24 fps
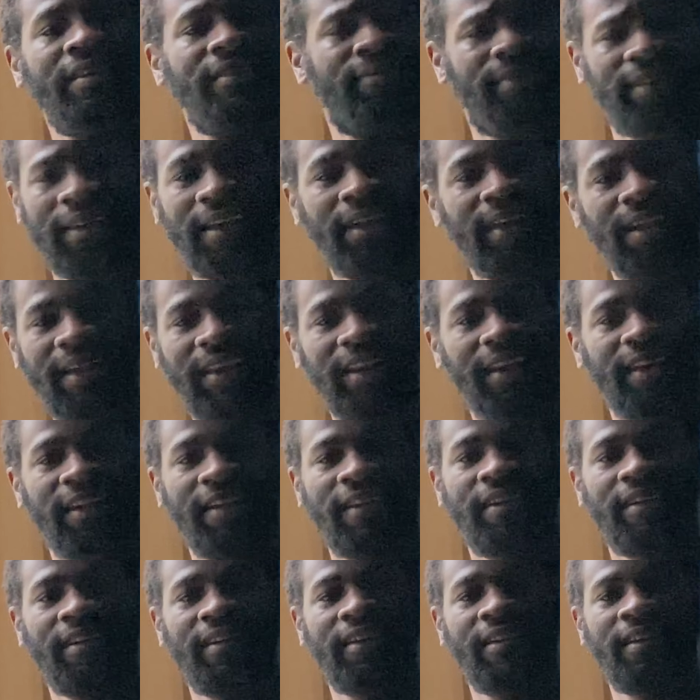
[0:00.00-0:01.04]
for healing,
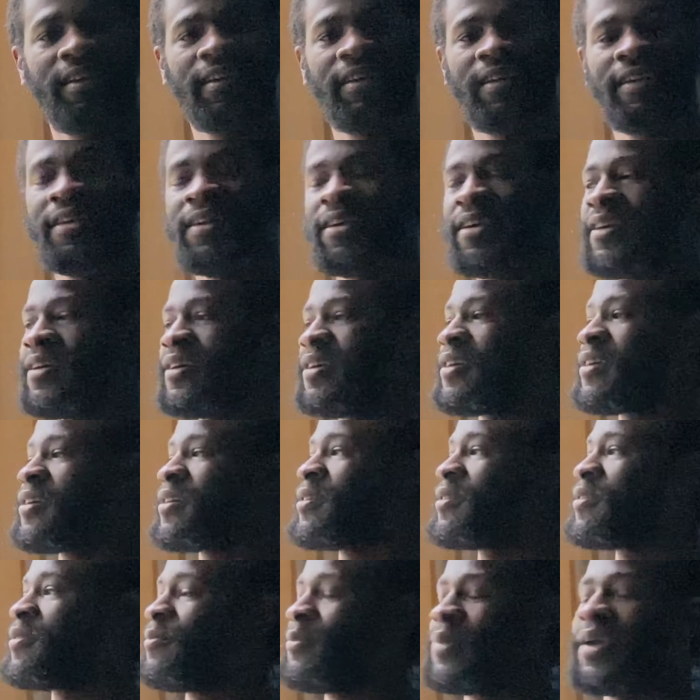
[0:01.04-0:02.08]

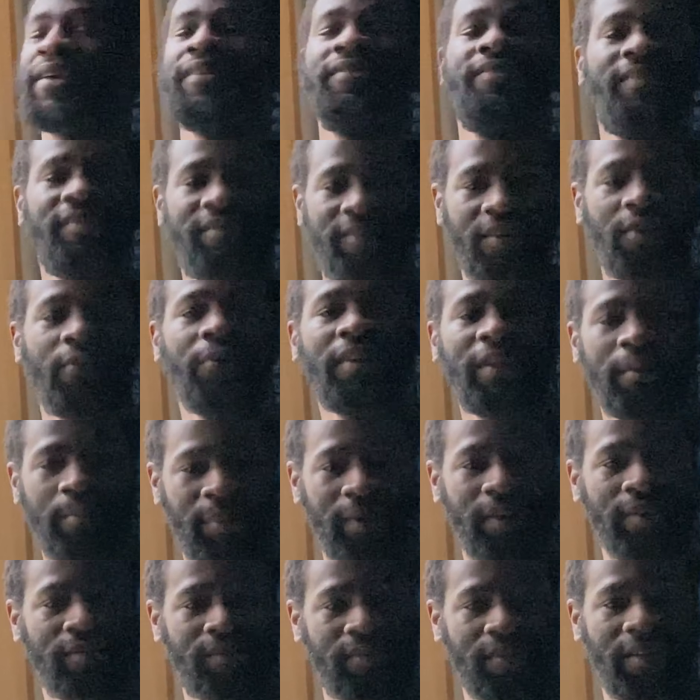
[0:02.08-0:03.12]
because there's going to
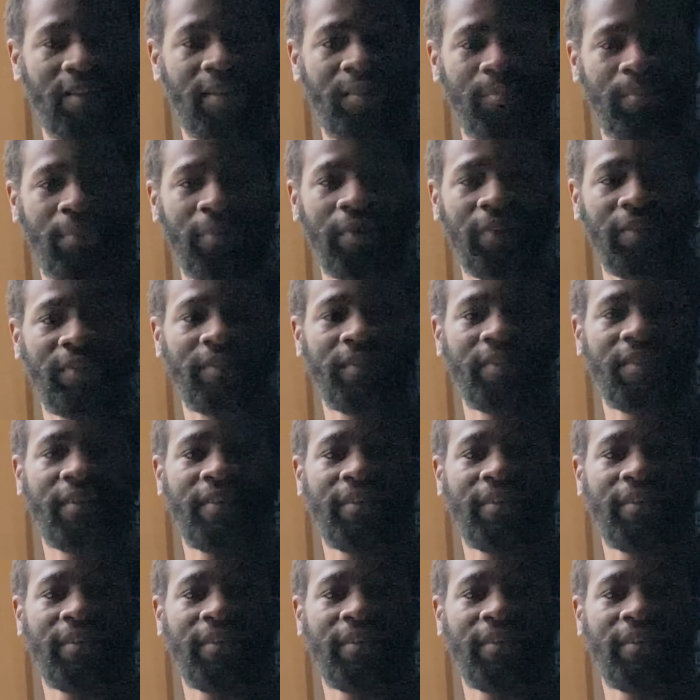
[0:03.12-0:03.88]
be a certain point